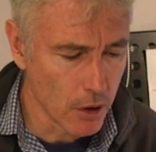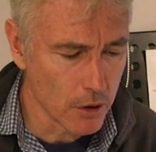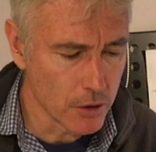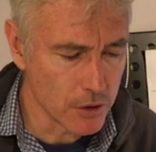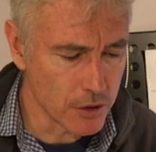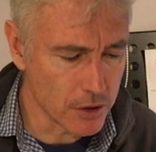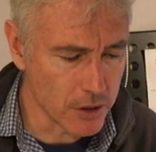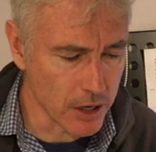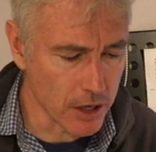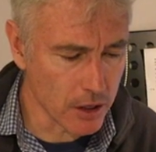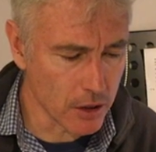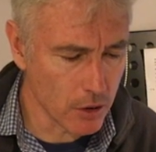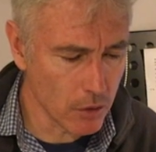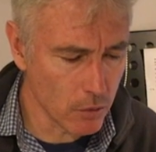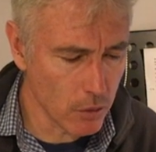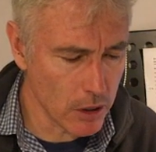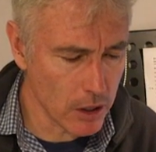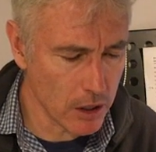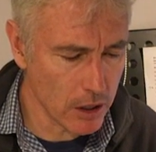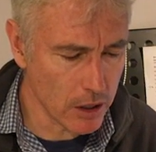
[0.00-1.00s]
Sing
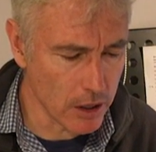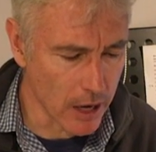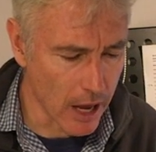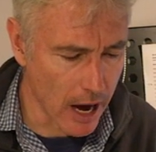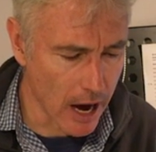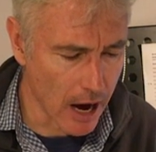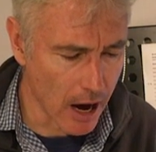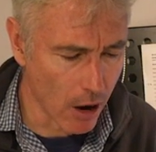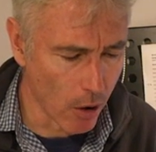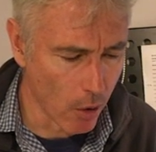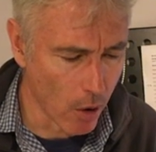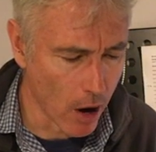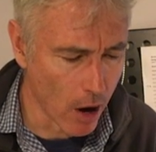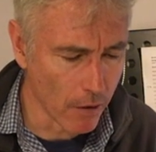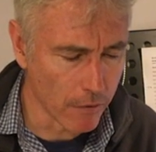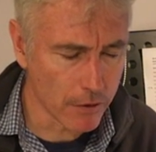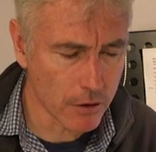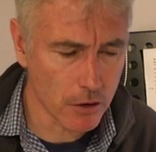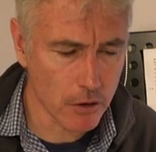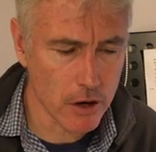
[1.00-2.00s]
we now
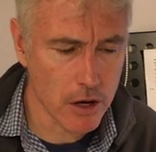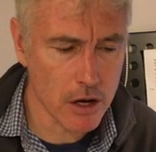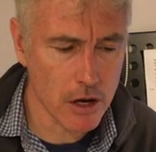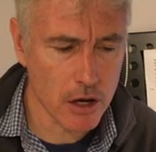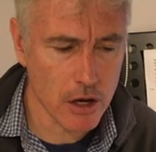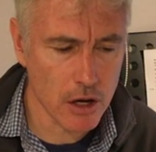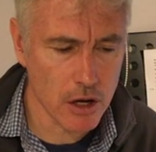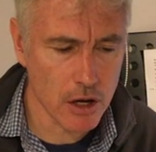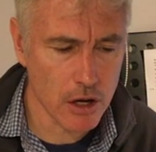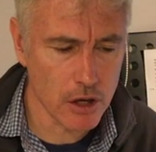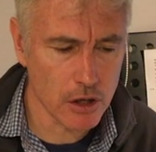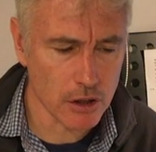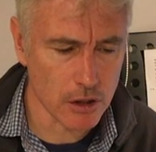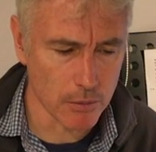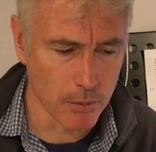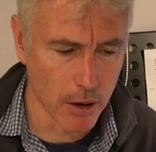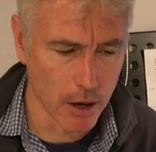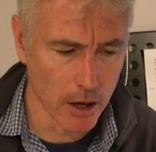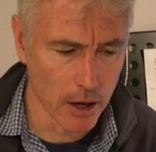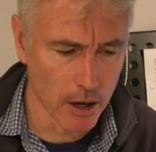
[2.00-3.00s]
of
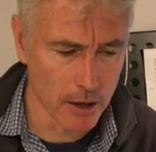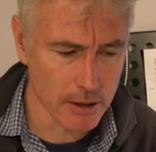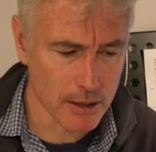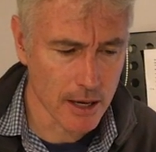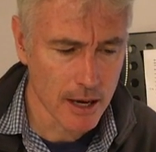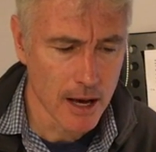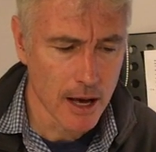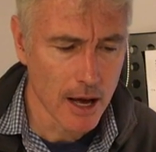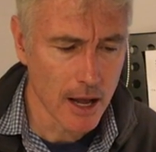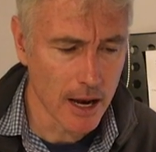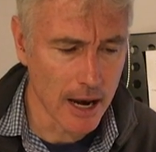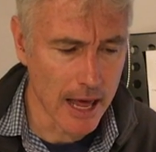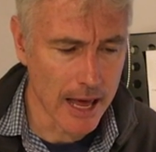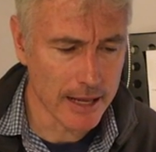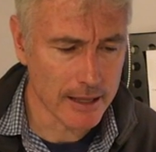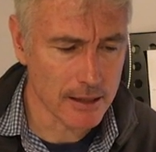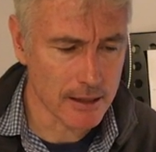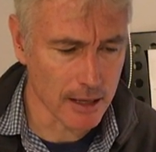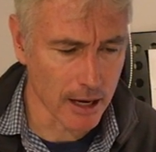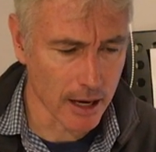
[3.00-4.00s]
Christmas,
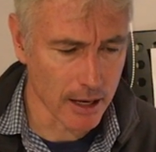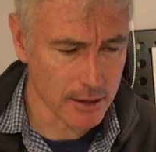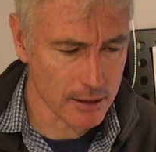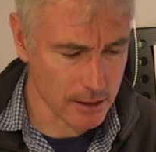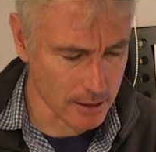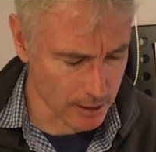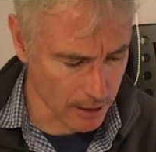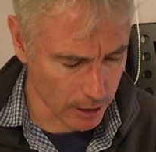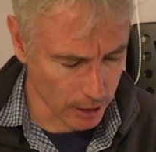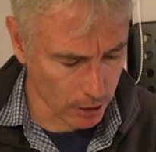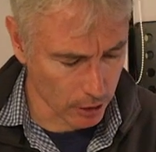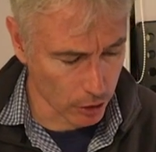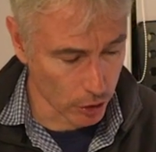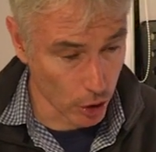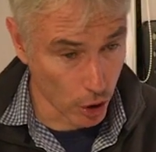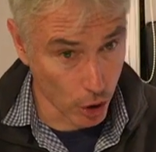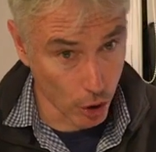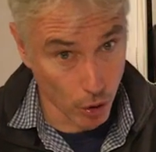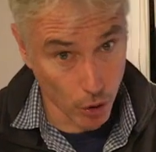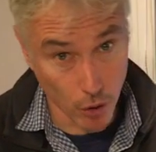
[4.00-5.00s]
let us sing
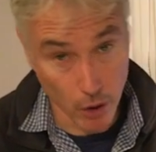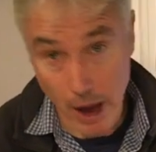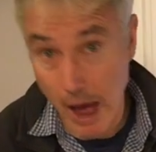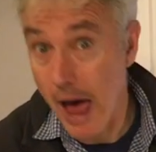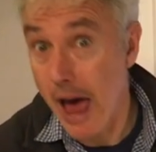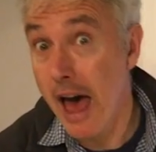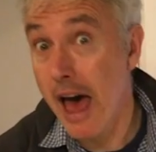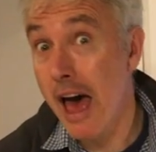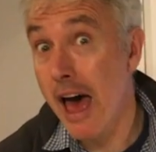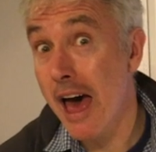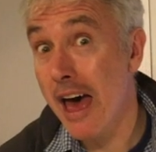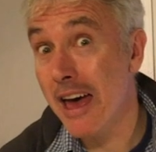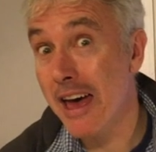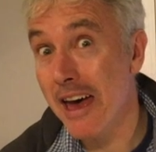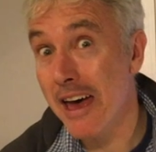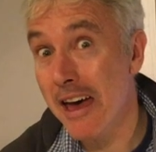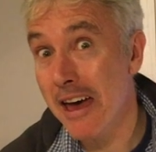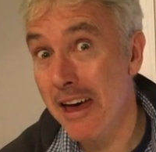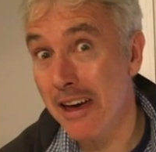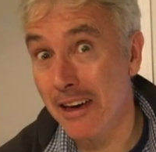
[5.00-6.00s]

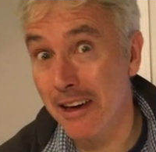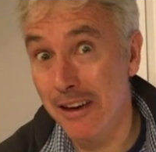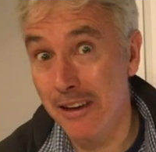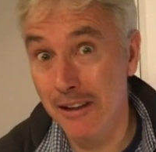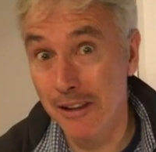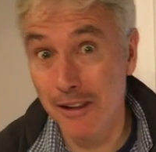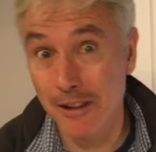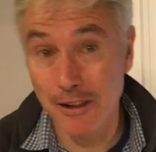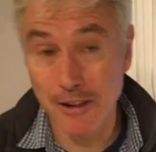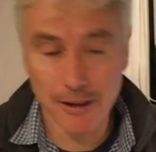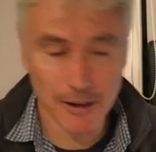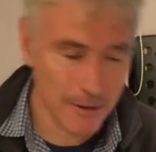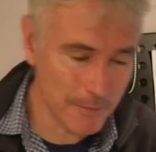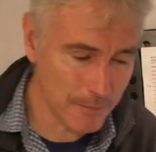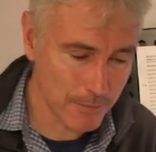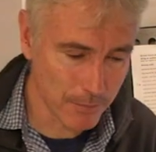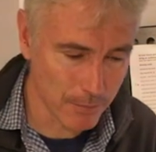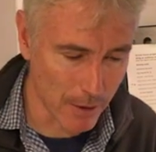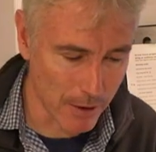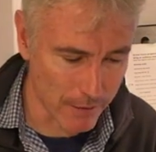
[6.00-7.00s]
Noël.
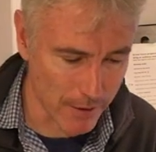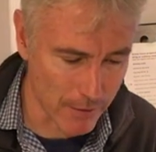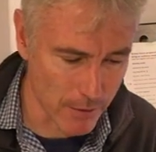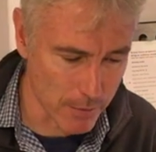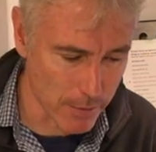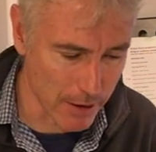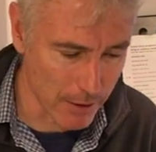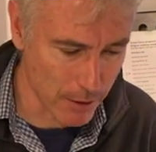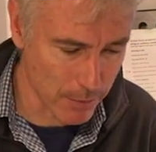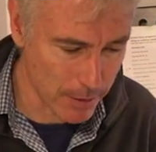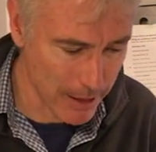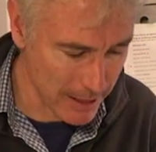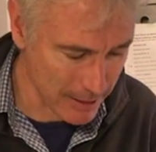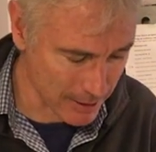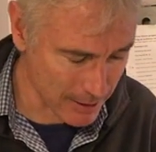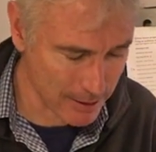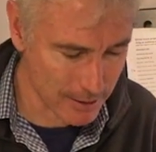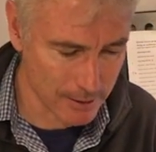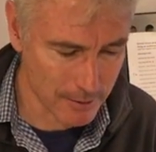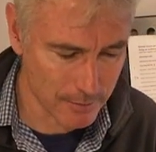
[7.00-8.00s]
My favourite bit of the
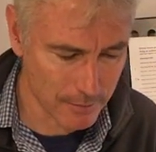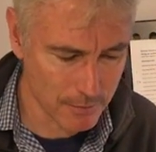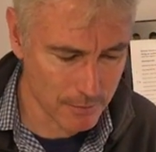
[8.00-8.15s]
piece.